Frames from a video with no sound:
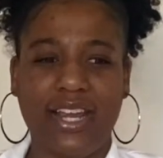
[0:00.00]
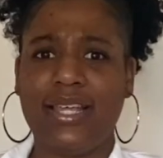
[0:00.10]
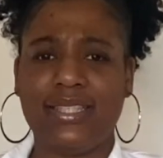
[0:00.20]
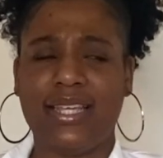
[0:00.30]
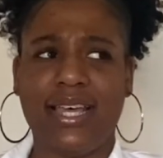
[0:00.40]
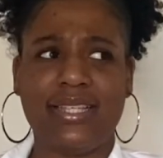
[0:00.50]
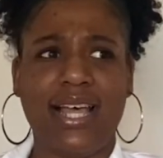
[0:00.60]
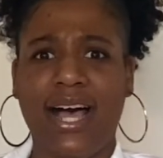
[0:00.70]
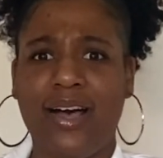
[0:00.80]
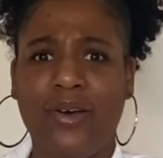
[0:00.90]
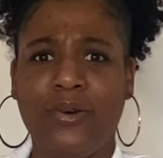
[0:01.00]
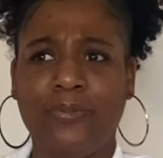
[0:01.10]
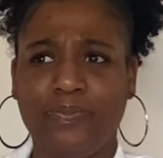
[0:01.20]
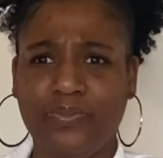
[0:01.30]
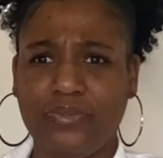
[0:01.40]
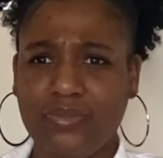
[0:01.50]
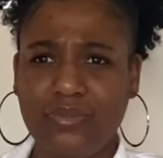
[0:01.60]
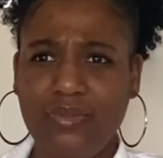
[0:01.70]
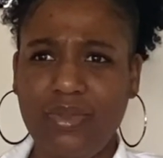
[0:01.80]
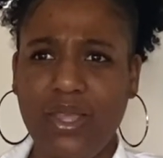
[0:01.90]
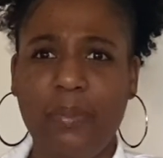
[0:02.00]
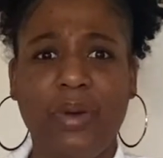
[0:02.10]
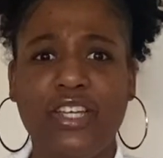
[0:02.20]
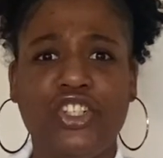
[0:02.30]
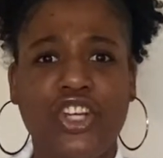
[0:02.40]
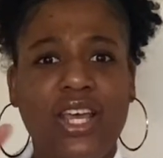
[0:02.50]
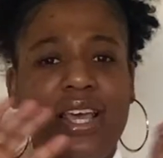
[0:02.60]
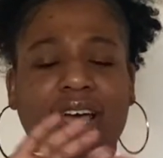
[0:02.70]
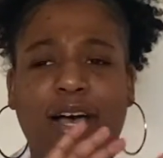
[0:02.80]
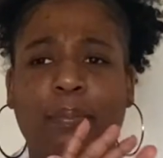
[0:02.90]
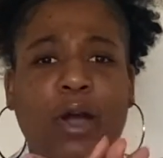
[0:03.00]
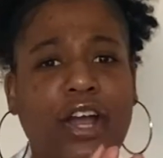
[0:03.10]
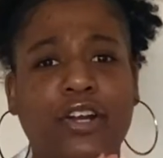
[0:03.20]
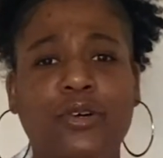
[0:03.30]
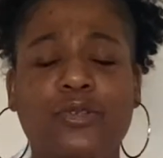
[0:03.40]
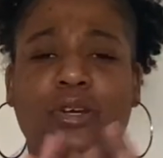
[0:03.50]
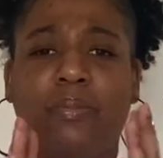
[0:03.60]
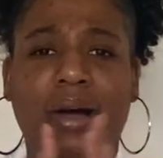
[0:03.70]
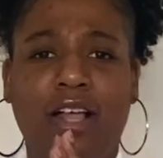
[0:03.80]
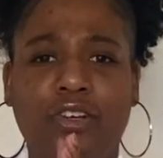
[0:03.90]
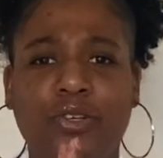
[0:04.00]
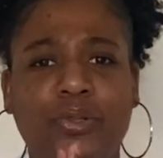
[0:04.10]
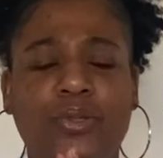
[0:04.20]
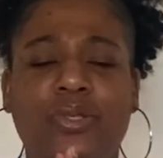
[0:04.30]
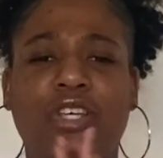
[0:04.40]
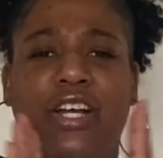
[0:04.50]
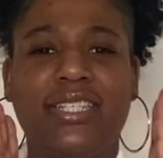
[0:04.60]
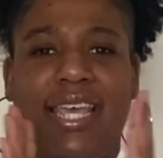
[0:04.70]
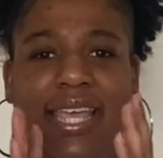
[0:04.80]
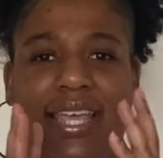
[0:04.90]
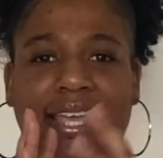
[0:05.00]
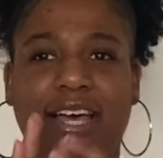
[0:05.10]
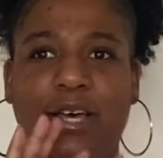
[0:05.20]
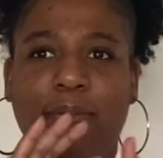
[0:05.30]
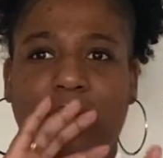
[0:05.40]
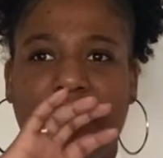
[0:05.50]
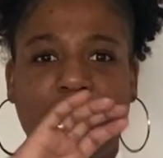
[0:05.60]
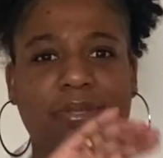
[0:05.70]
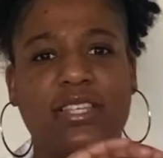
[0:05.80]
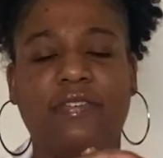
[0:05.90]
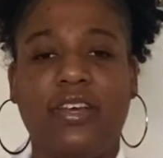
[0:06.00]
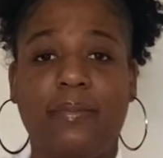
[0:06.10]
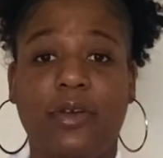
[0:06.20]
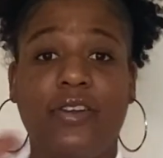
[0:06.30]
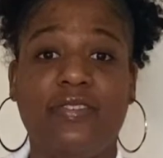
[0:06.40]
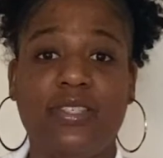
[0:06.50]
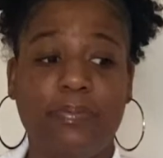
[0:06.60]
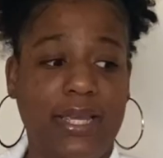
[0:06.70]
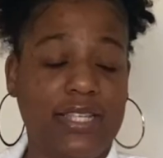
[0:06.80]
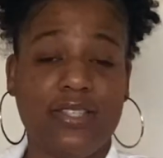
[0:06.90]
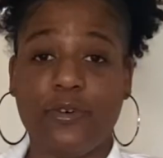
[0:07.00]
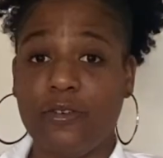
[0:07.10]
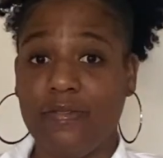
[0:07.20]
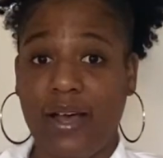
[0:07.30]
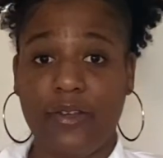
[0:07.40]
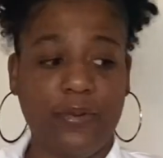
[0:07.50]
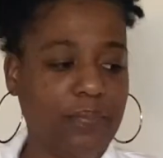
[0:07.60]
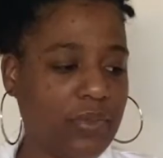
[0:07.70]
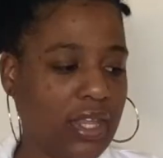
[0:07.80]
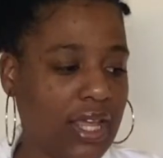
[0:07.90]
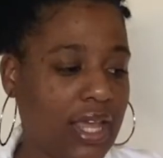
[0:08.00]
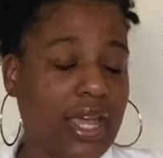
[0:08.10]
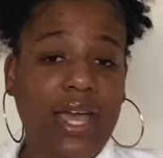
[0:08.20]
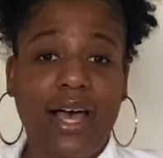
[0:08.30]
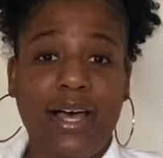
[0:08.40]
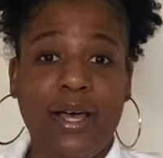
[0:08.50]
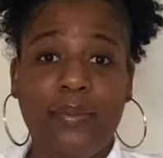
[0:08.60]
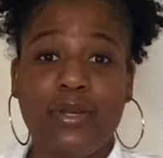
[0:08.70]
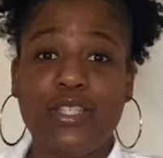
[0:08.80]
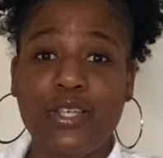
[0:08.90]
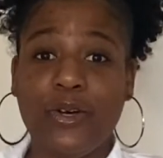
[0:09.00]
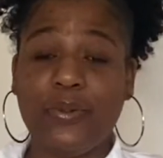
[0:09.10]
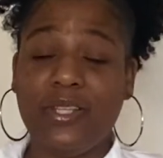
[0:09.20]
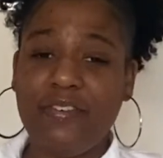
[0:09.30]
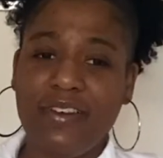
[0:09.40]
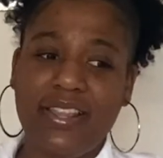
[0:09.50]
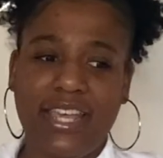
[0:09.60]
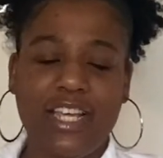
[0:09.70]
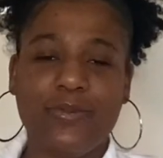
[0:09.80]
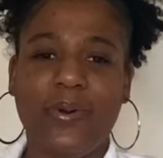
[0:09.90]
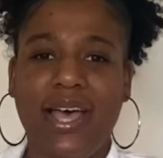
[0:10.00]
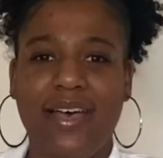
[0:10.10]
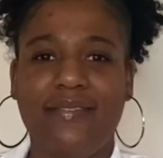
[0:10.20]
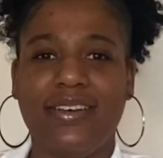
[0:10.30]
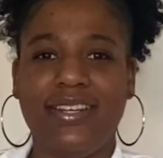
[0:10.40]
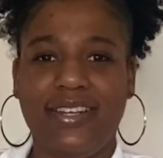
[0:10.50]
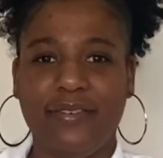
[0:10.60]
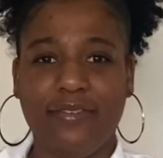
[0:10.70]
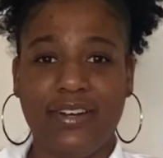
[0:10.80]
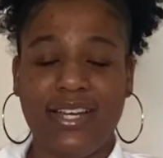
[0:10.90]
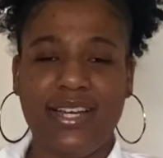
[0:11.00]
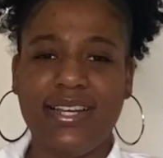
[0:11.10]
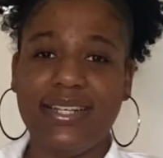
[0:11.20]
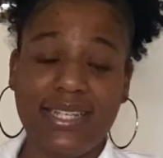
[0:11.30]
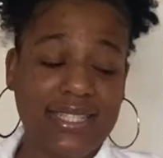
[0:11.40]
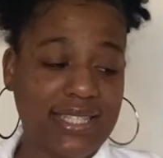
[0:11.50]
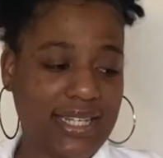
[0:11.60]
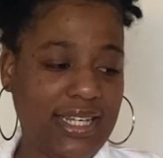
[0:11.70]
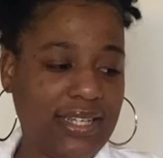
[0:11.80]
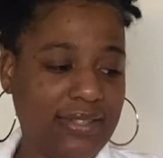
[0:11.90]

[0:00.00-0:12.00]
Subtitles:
That says how much particles or molecules are taking up a specific amount of space or volume. So different things will have a different density.